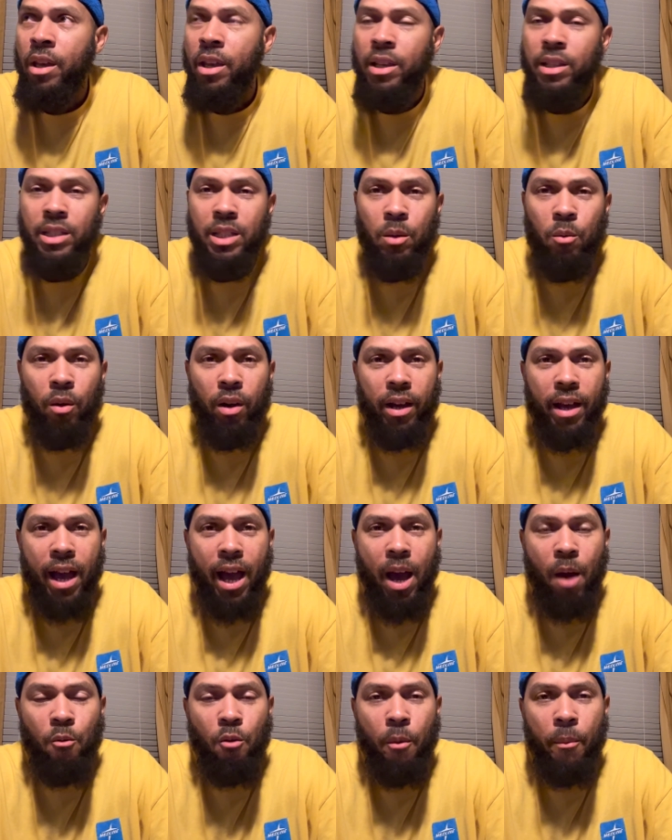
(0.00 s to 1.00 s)
See what
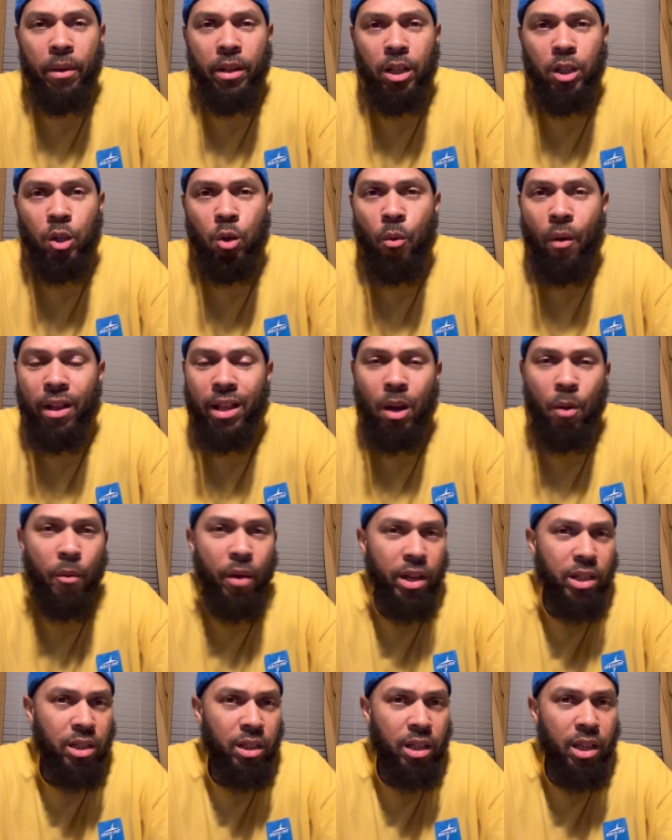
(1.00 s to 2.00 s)
God want me to do, what
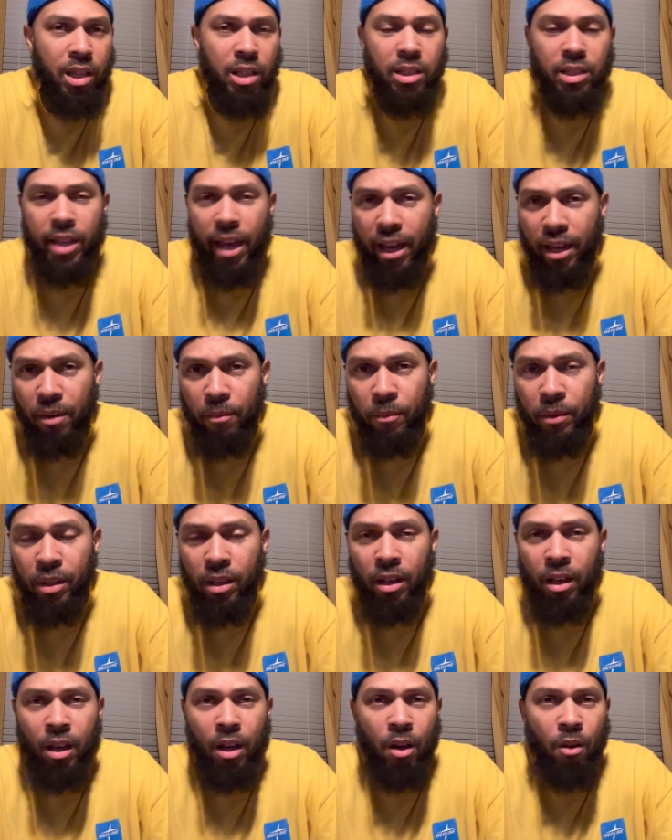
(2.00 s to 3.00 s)
direction he's taking me,
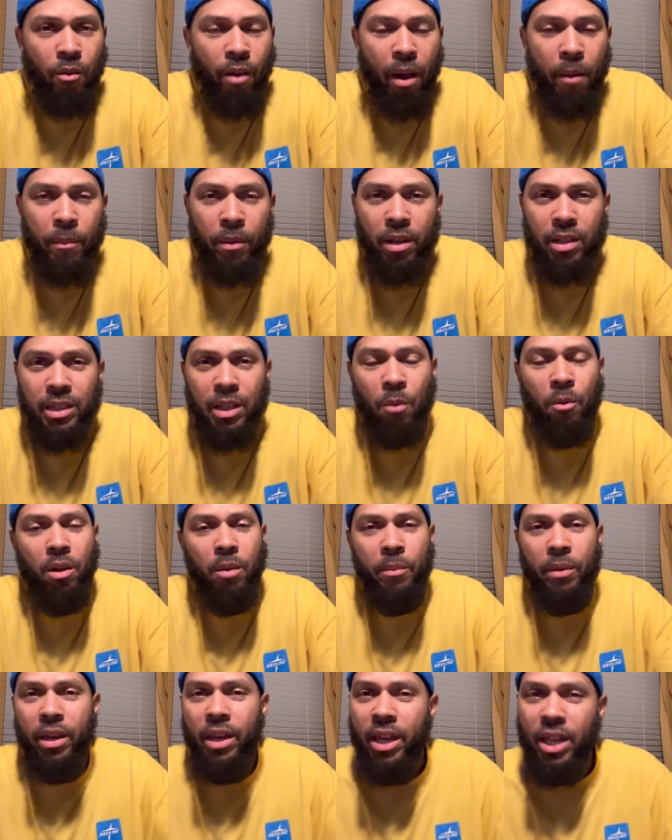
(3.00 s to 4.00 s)
right? Because I want to
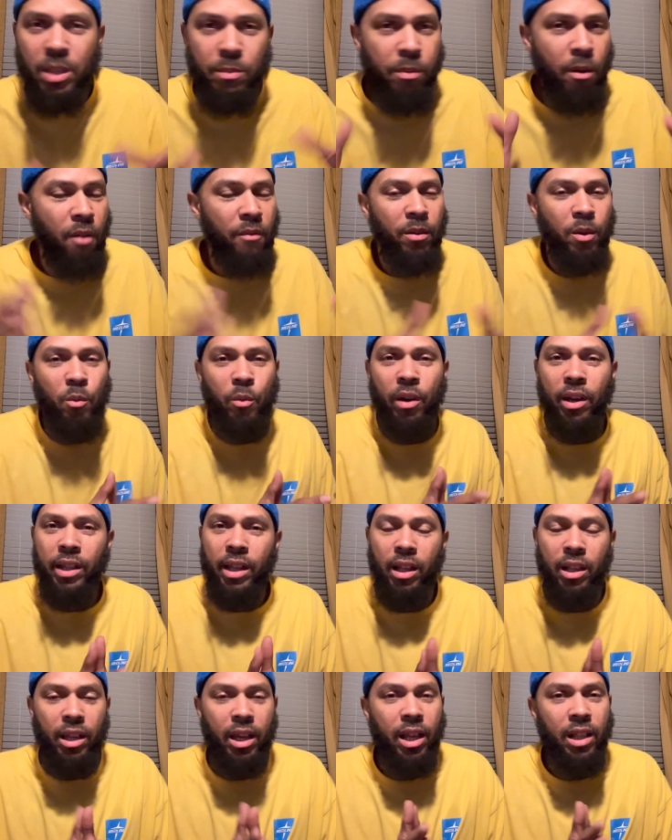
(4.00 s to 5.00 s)
be in his perfect will
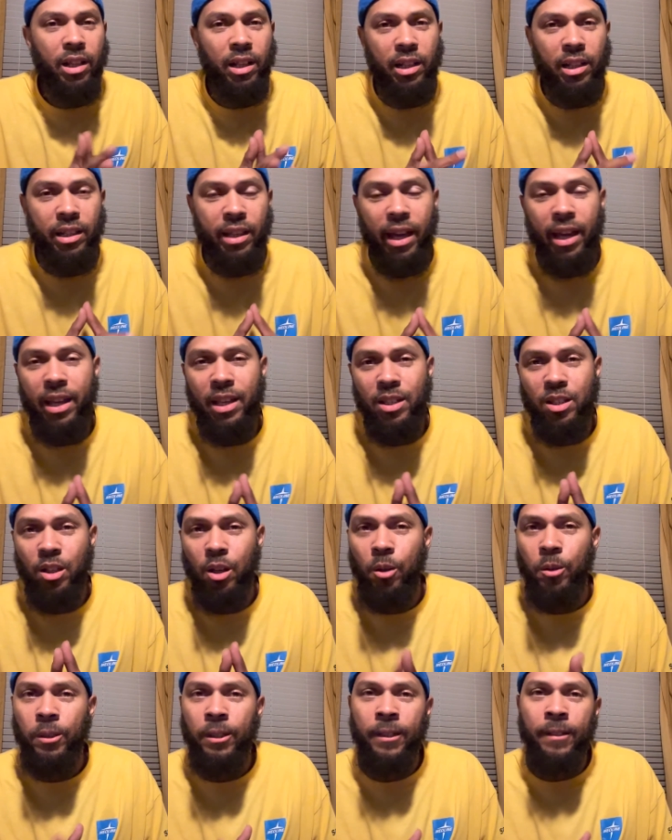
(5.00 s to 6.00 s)
at the end of the day. And
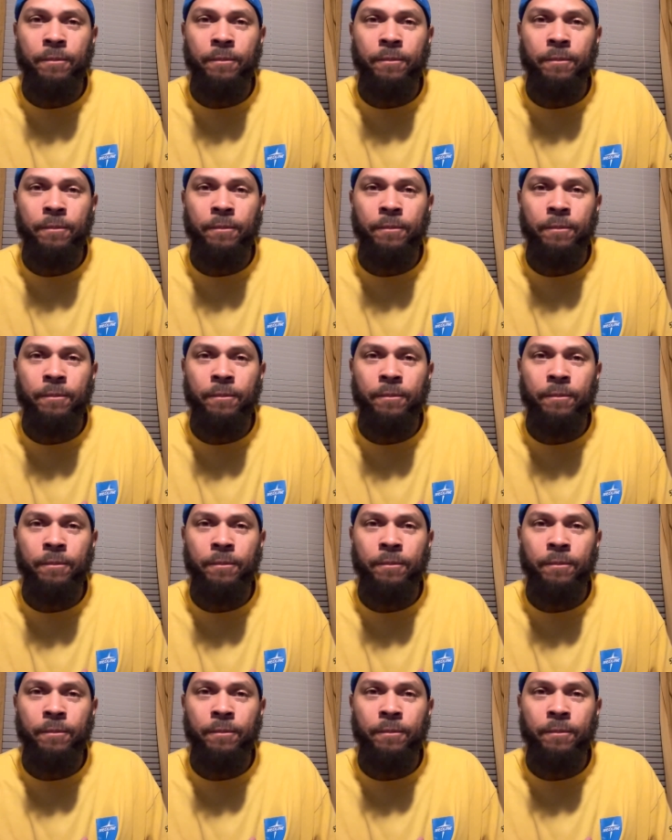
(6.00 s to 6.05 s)
so